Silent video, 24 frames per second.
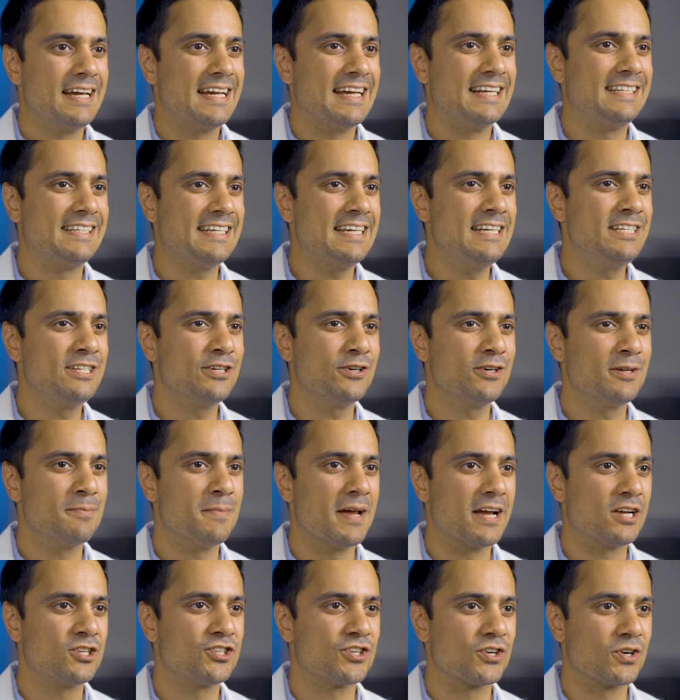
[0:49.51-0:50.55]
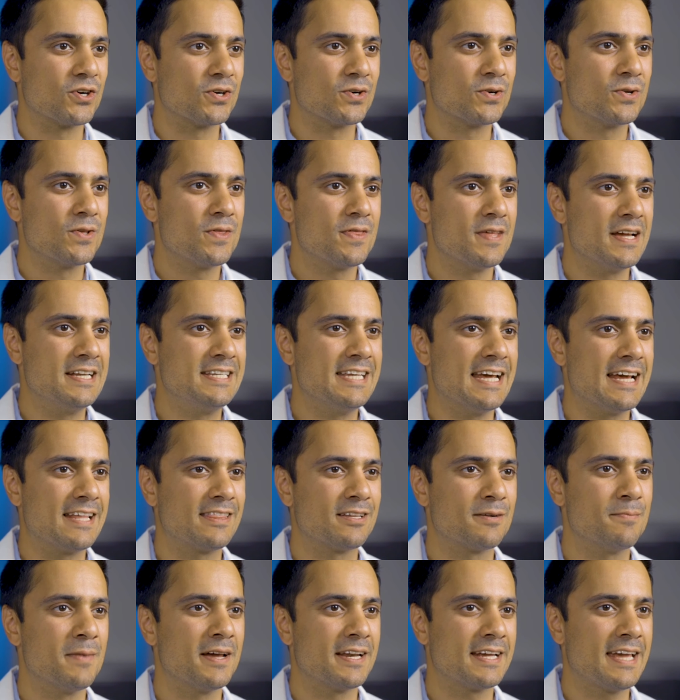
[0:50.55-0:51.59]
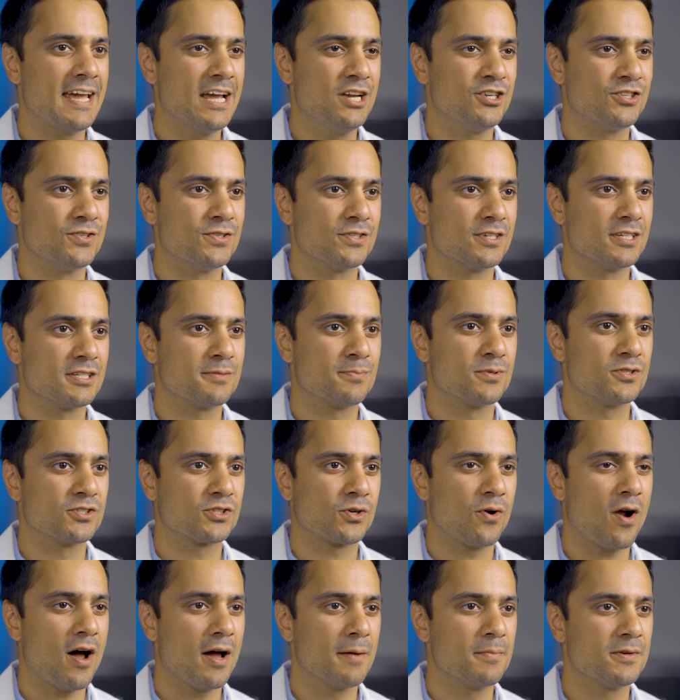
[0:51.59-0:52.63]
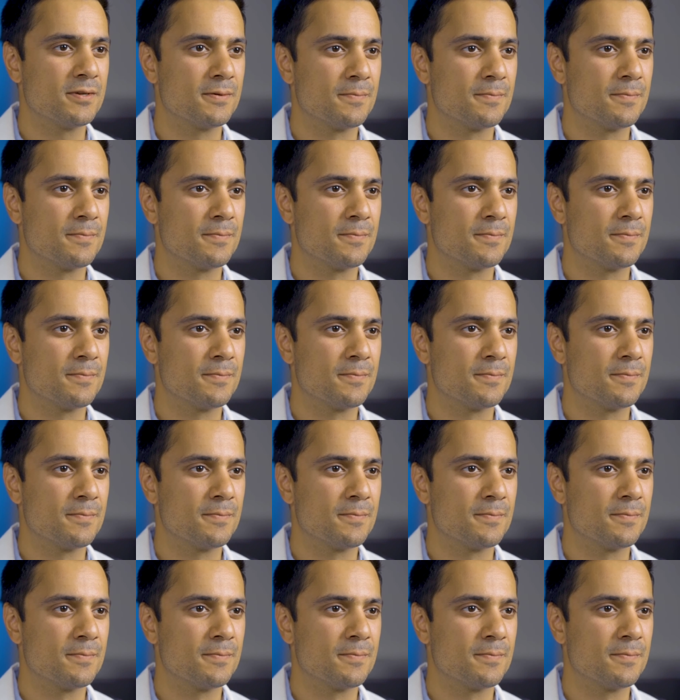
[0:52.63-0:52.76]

it's easier to make sure they take their medications as prescribed.